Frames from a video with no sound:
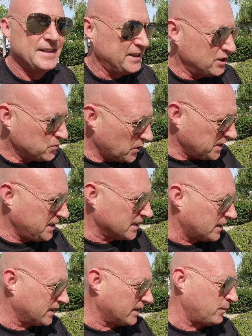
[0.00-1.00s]
Here's one
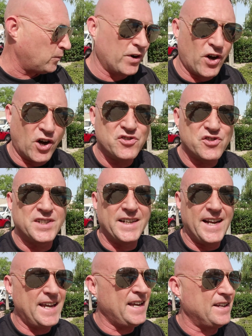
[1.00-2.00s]
here at
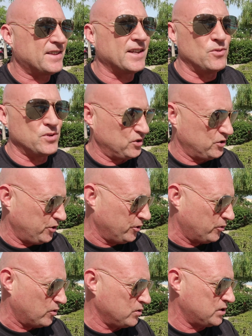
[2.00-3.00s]
108,000
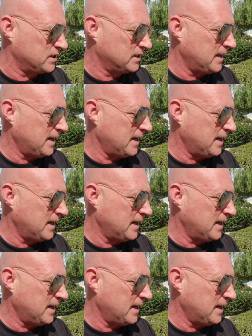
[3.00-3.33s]
euros,